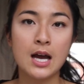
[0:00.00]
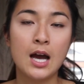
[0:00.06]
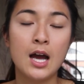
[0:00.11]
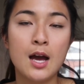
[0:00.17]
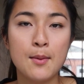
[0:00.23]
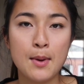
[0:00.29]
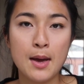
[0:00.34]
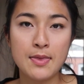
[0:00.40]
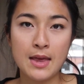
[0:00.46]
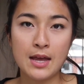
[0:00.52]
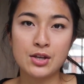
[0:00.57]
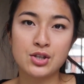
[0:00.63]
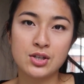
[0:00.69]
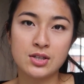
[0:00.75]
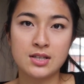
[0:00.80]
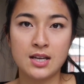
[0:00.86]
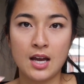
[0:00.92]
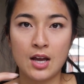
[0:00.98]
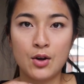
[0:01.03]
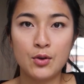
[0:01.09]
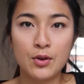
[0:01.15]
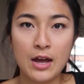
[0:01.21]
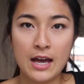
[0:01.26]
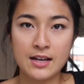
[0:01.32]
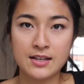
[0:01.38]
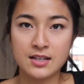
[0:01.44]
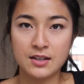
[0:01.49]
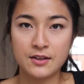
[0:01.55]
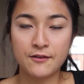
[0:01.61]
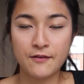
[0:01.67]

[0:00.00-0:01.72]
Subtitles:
and that's just to get all the excess